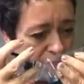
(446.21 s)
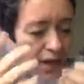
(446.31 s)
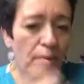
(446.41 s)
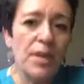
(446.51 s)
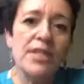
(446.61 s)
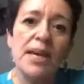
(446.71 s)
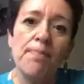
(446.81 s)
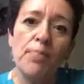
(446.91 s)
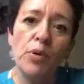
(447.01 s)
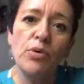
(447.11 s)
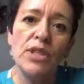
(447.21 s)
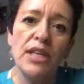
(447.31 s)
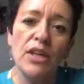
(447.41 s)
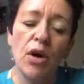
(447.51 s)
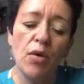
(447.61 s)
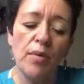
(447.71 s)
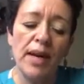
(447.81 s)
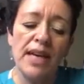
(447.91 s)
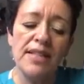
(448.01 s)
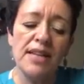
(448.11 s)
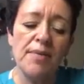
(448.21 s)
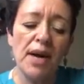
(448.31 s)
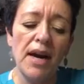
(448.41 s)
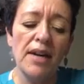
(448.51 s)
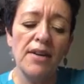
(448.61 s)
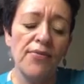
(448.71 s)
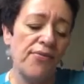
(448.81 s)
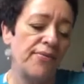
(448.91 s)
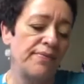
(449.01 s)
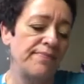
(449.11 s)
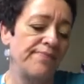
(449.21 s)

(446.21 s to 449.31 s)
I don't want to say boozy note. It has some kind of,